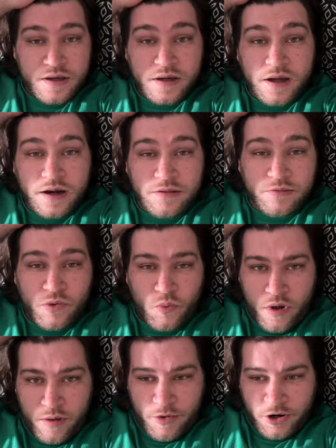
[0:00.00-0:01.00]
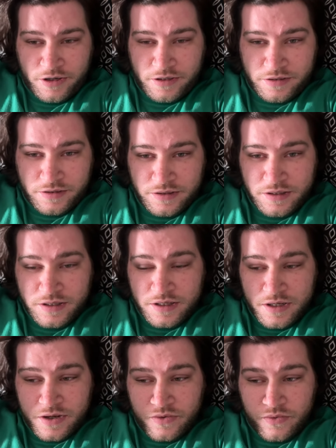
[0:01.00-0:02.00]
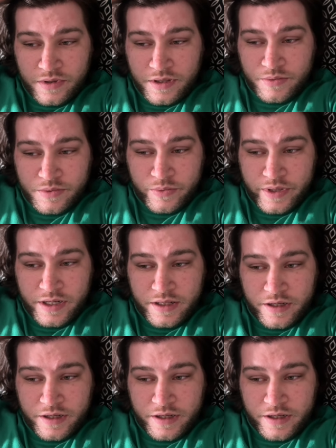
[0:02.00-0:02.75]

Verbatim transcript: Got it through Walmart while I was waiting